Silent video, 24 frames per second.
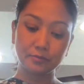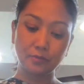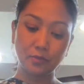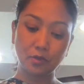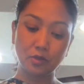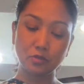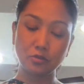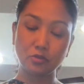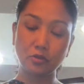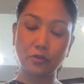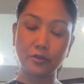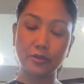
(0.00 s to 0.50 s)

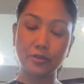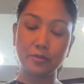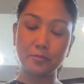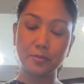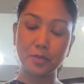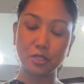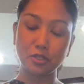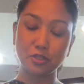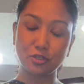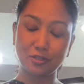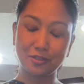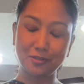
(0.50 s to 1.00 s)
Sorry, the
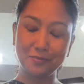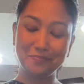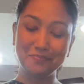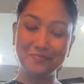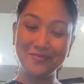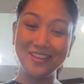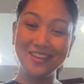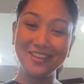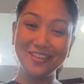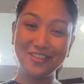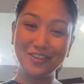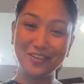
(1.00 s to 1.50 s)
mixture,
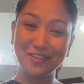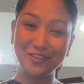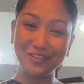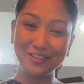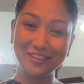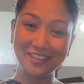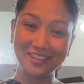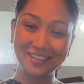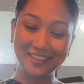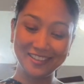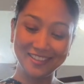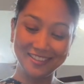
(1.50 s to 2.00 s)
the whole
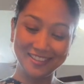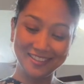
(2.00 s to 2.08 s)
thing.